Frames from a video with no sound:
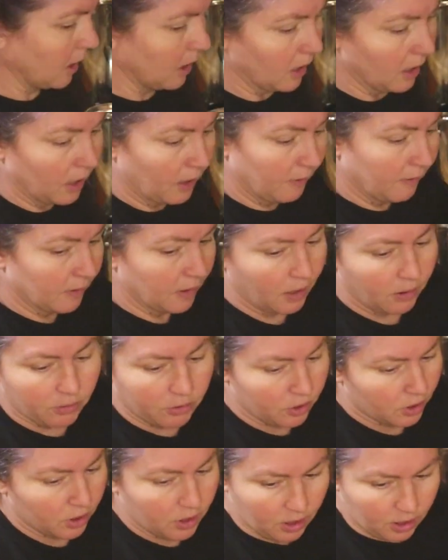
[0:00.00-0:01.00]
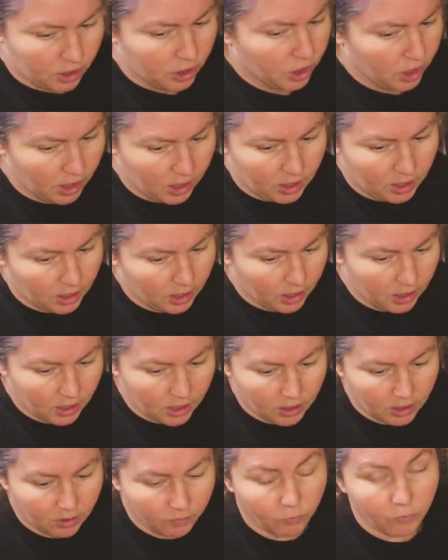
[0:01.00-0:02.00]
then every day we're just going to shake it.
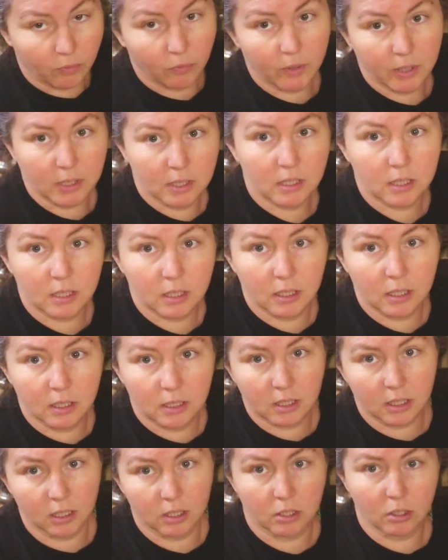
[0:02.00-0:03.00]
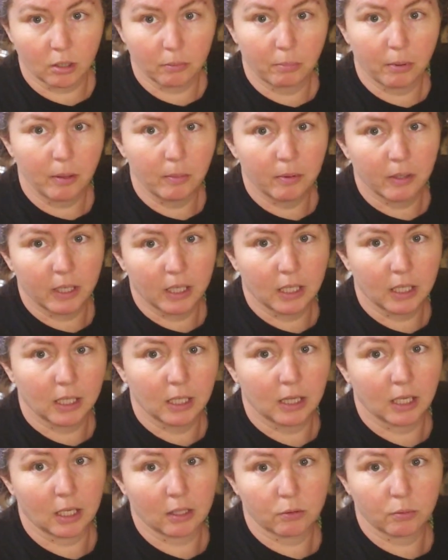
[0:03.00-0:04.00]
And once it's going to start bubbling,
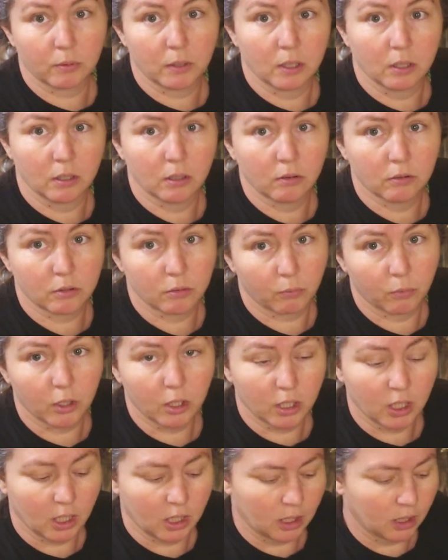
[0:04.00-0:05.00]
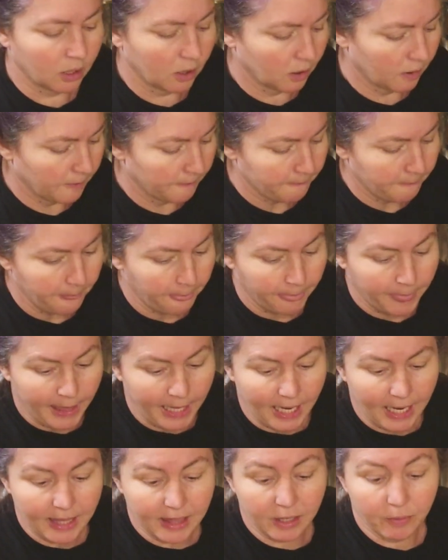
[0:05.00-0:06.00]
and that's when you know it's working.
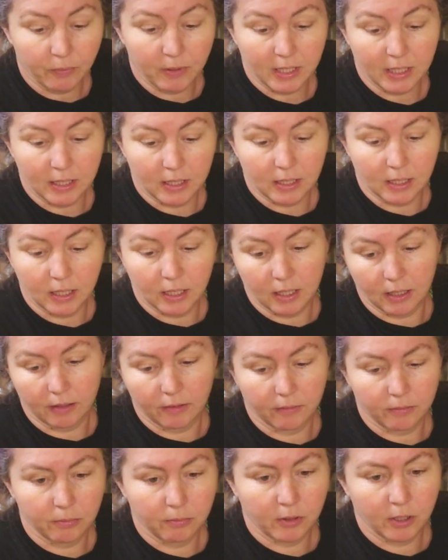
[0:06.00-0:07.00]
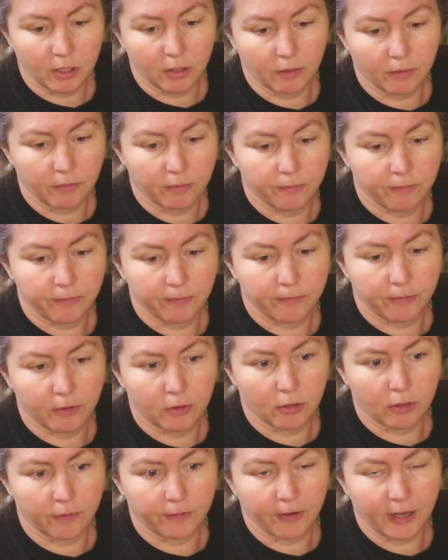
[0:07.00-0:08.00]
And then when it, uh, you know,
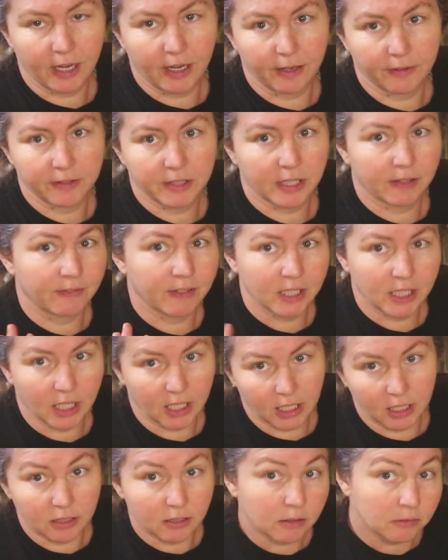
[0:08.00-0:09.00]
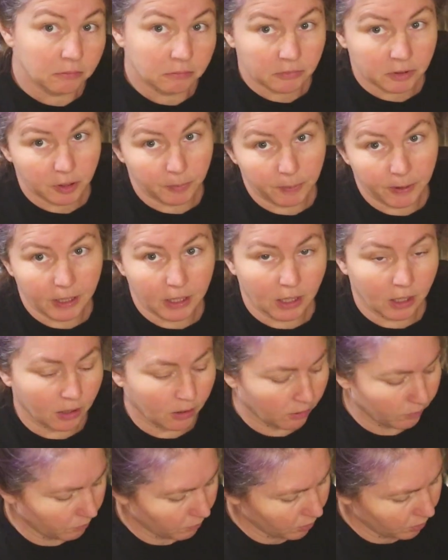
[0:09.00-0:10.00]
four, five, seven days, depending
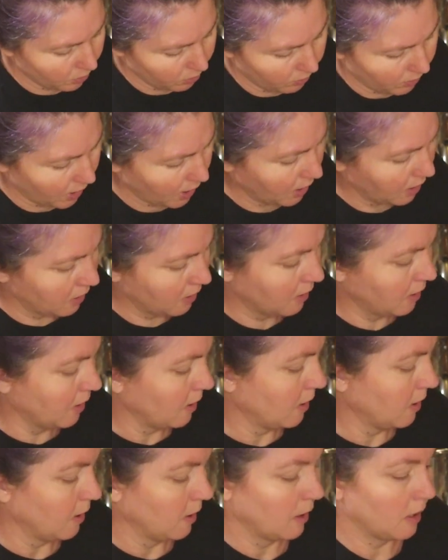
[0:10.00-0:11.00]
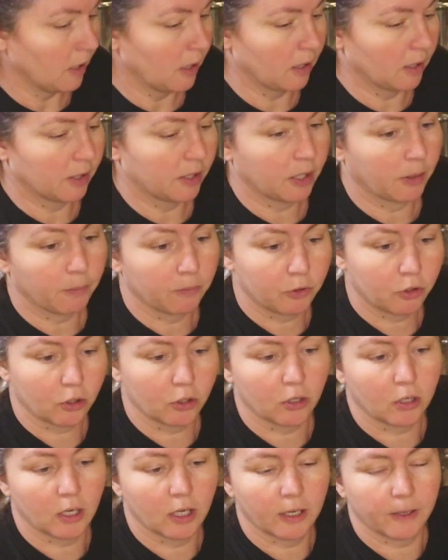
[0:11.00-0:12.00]
on where you're at and the
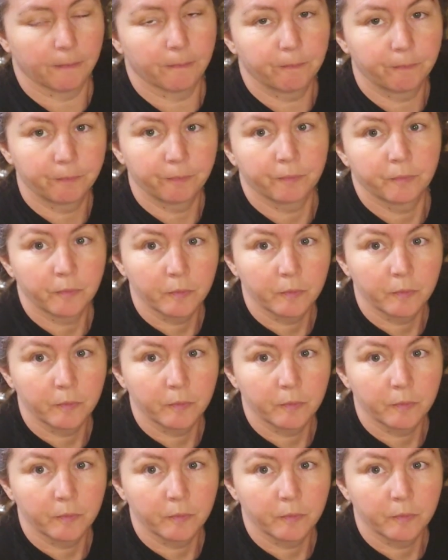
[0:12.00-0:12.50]
temperature, um,